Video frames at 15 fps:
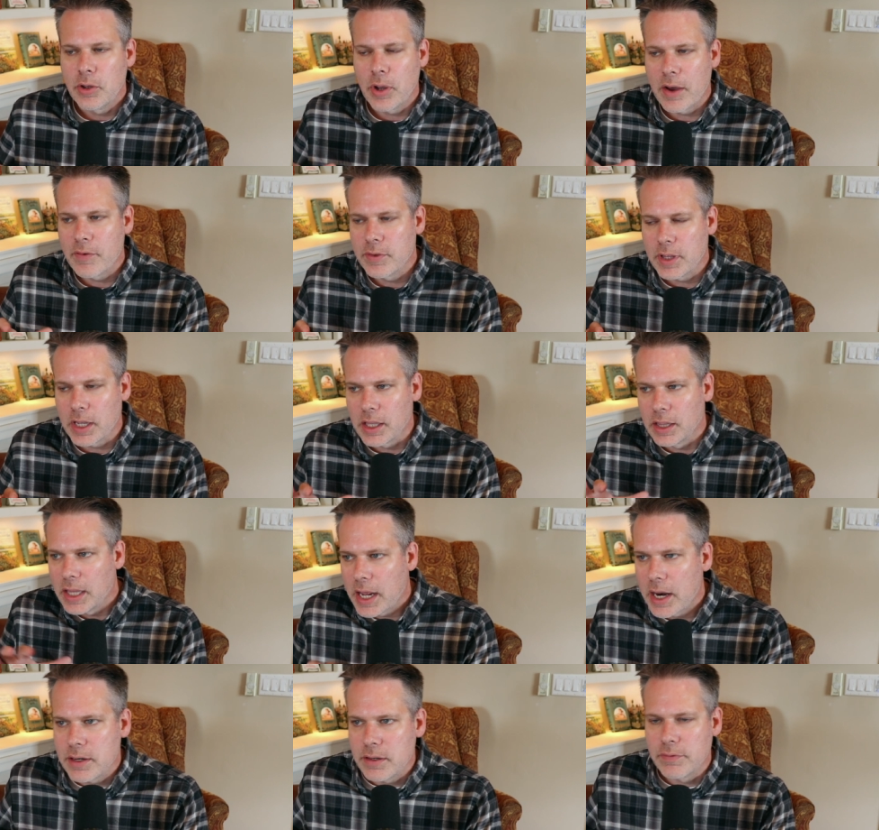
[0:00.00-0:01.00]
like a
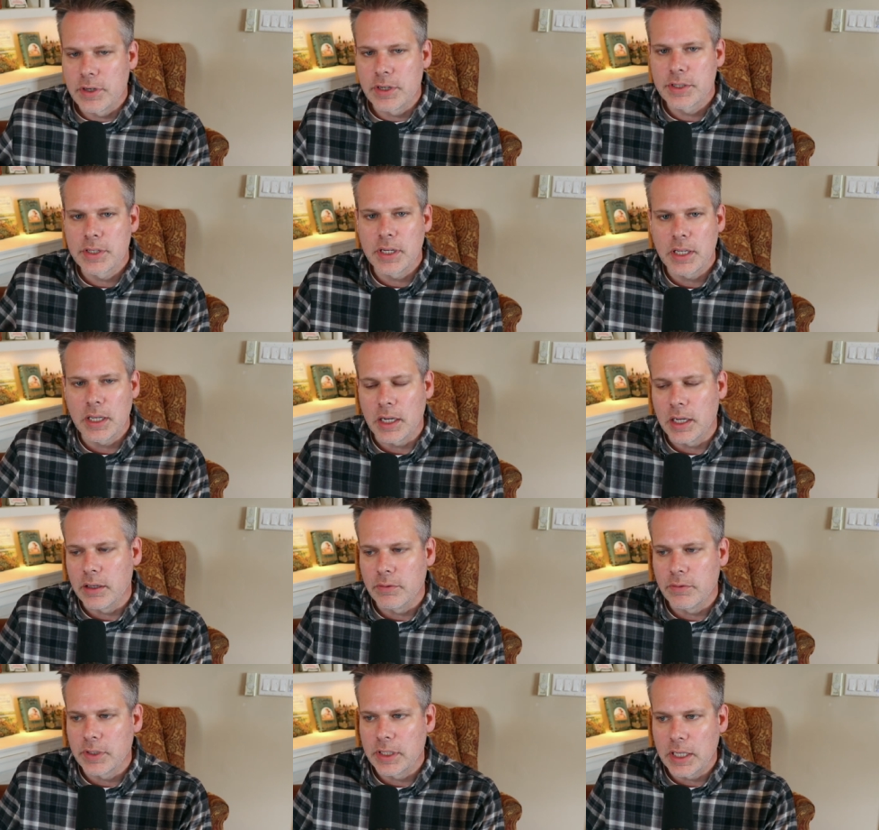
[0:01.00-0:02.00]
lot of diversity
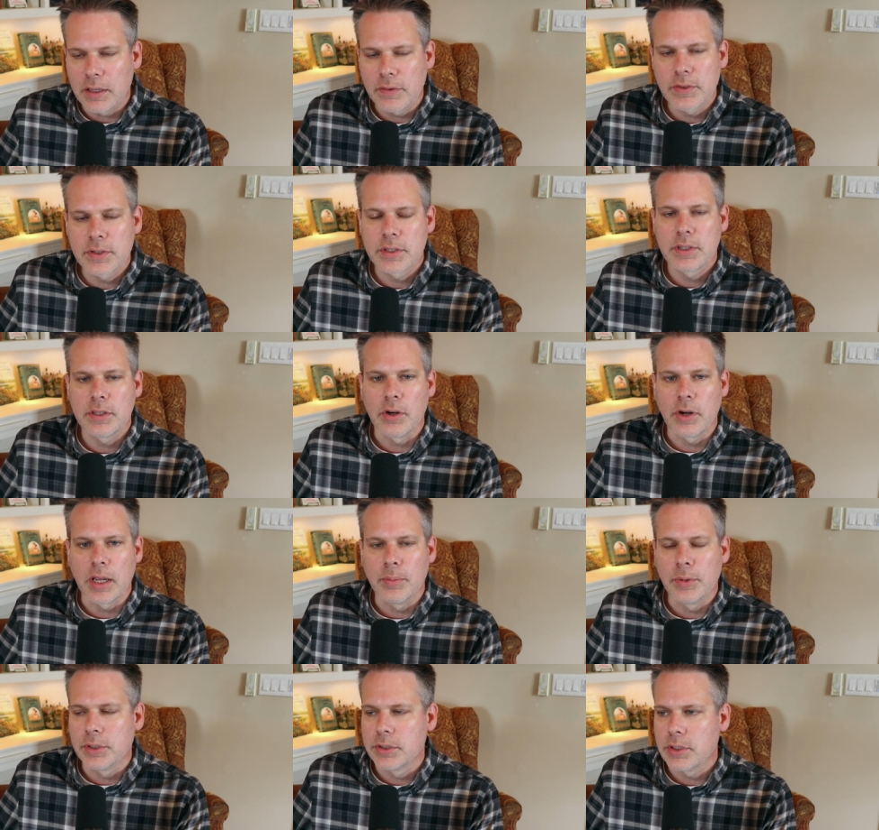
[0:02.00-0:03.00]
of gifts. You're
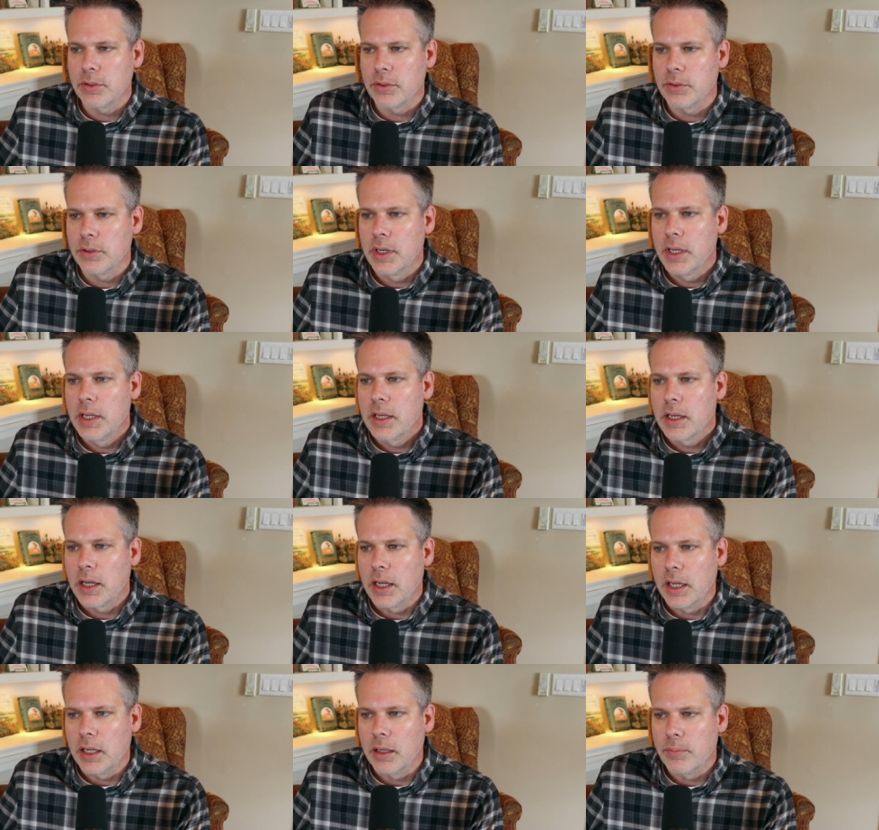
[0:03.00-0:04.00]
able to,
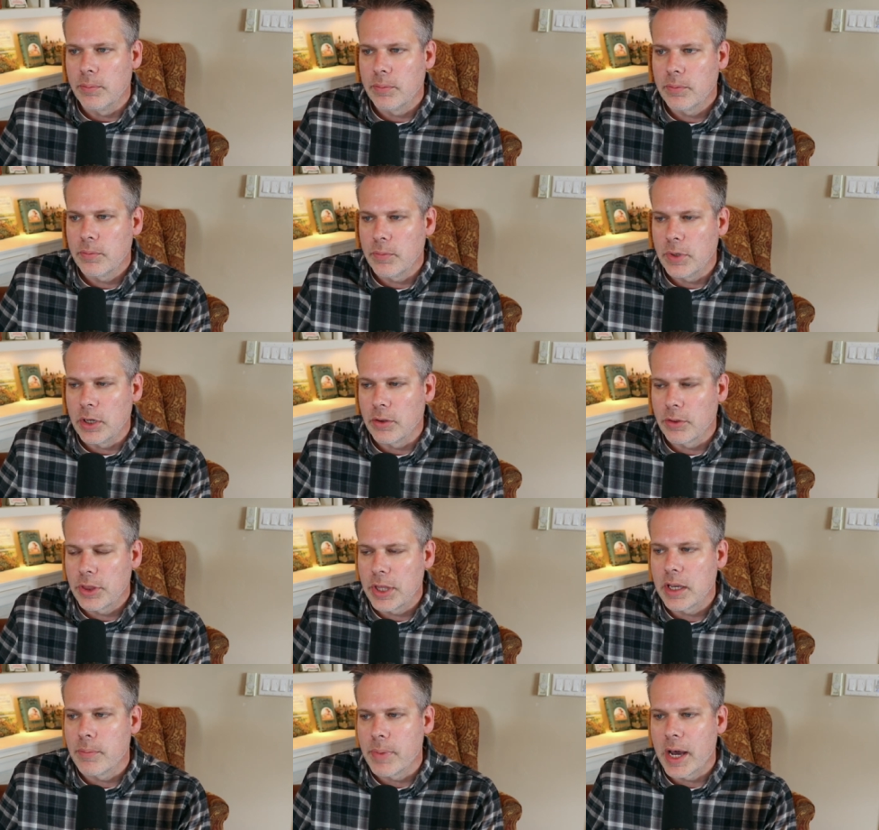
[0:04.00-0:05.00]
you know,
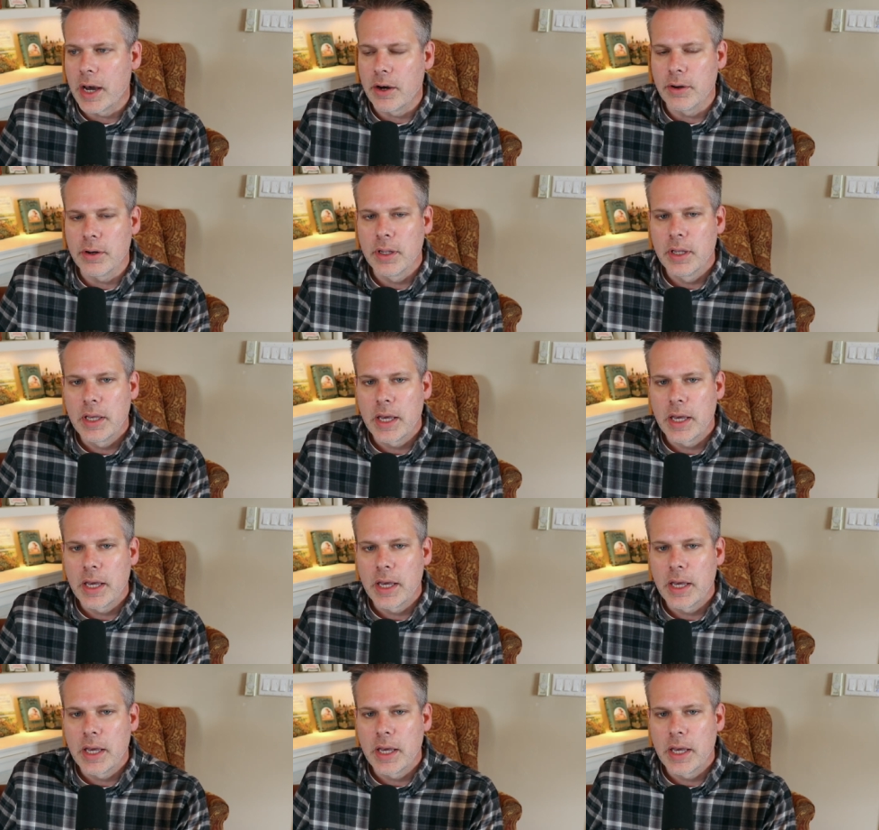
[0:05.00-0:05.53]
think about